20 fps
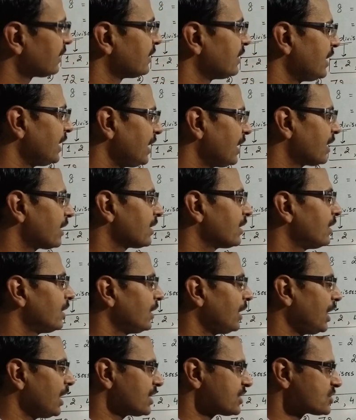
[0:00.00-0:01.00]
they
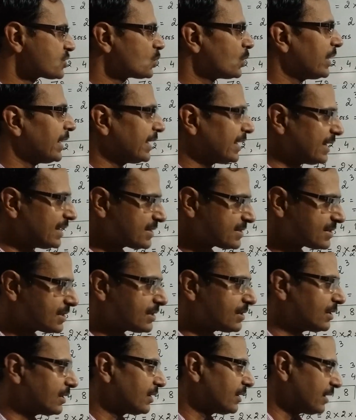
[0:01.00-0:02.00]
are asked to enlist
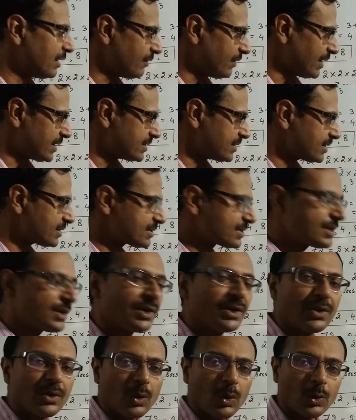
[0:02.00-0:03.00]
the
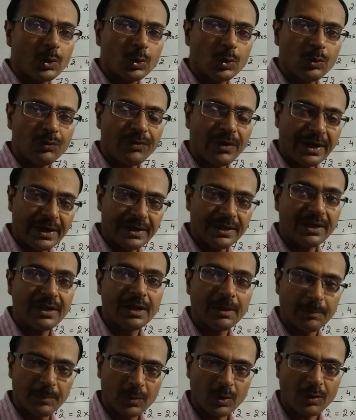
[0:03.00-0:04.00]
divisors, not to find the
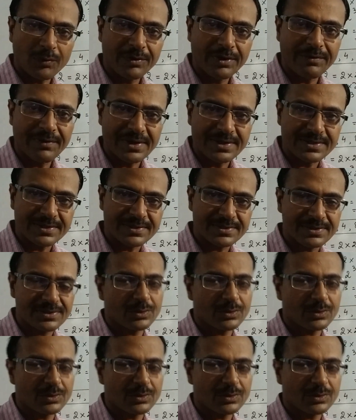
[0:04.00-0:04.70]
number of divisors.